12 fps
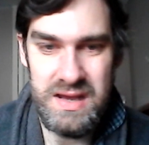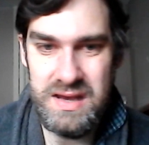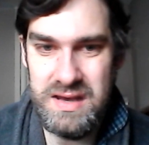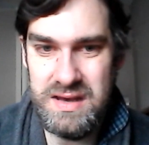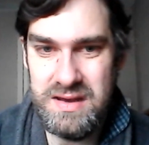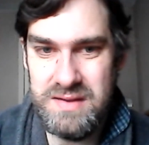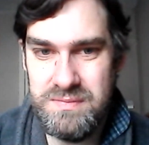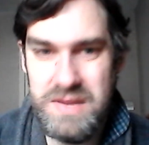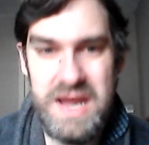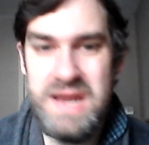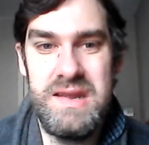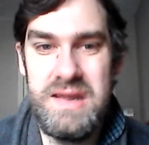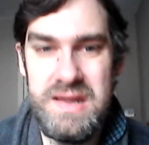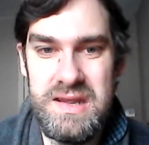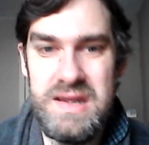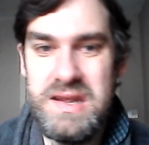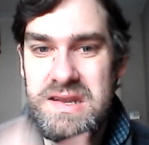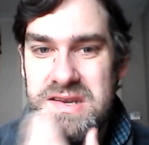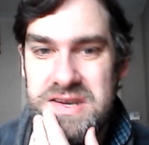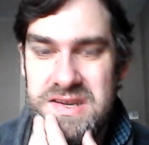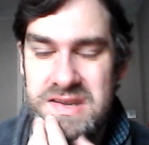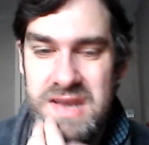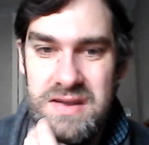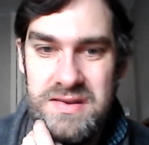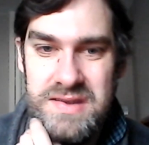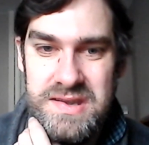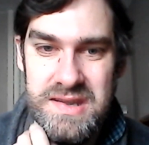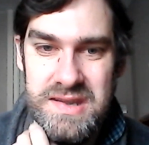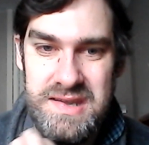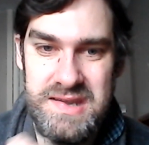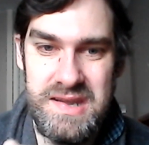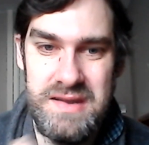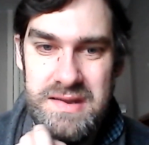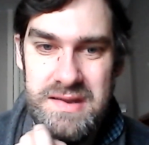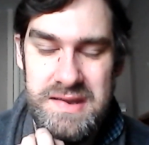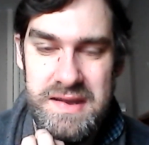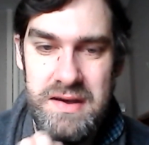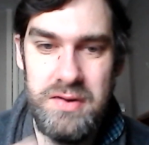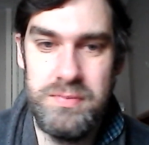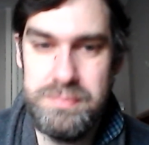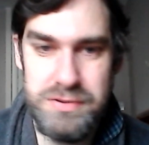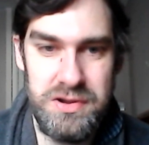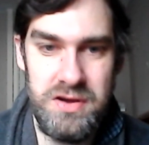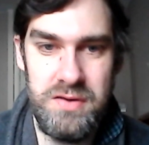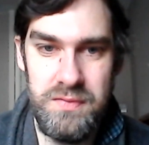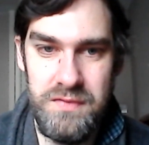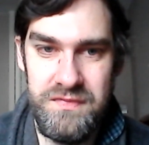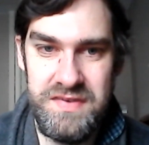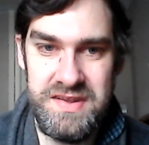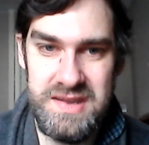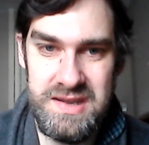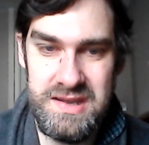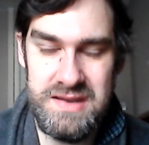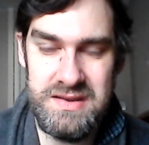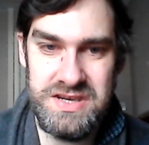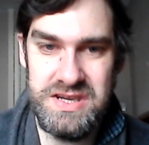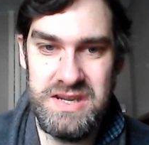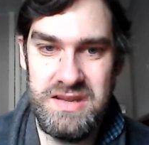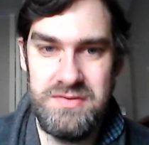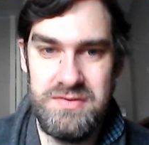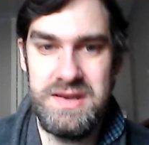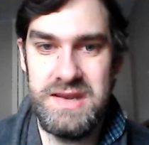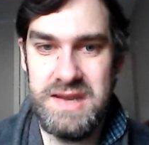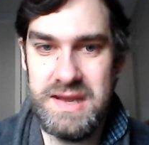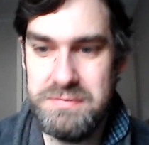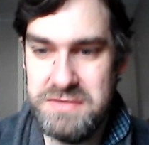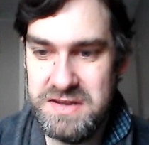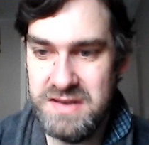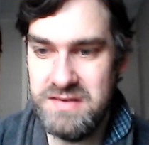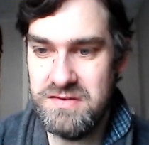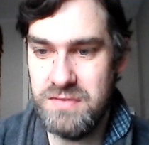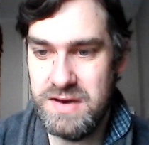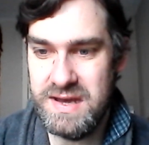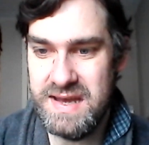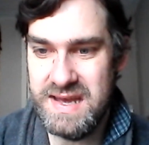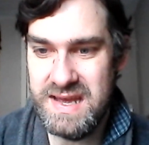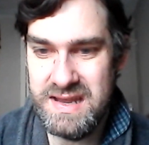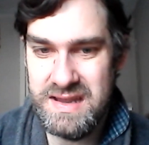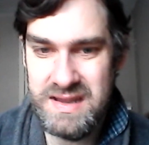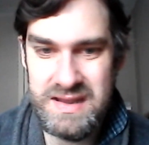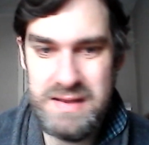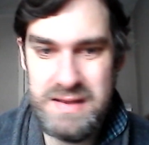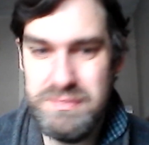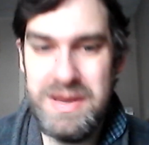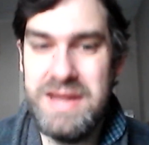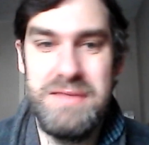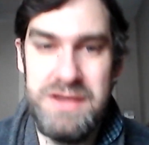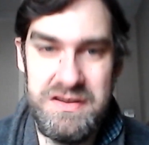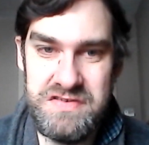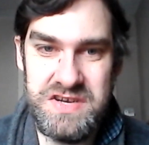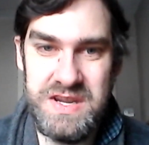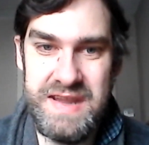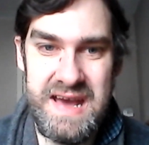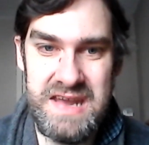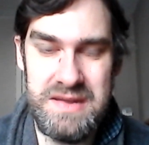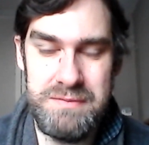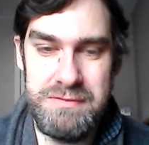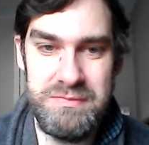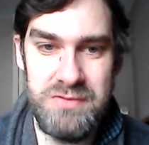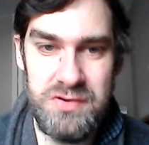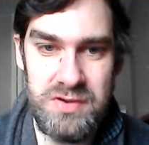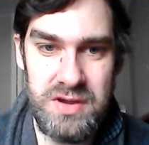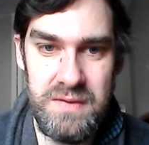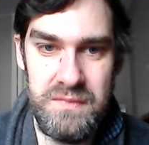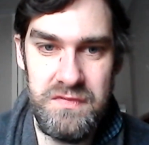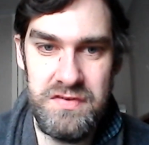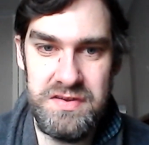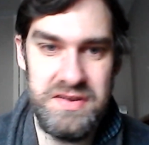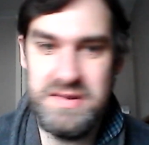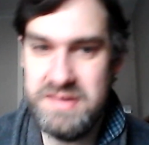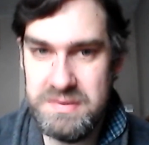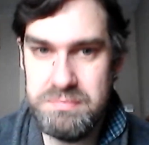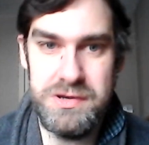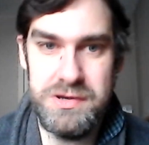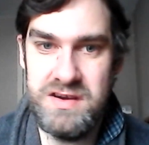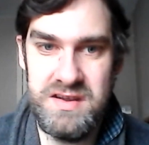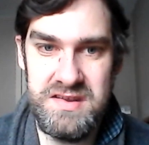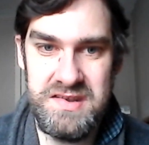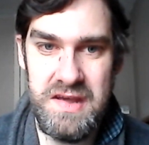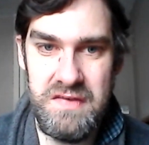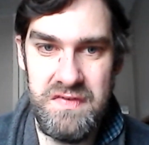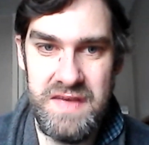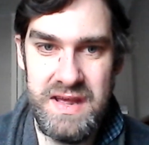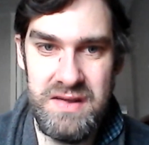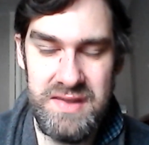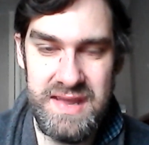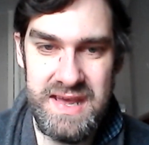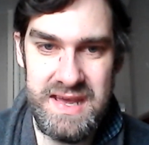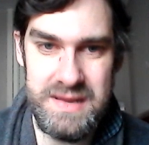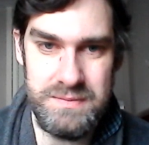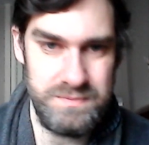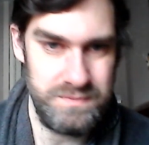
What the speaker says: And it just goes to this whole plot with Sheila in the episode, where maybe if she had a bit more confidence and put herself out there,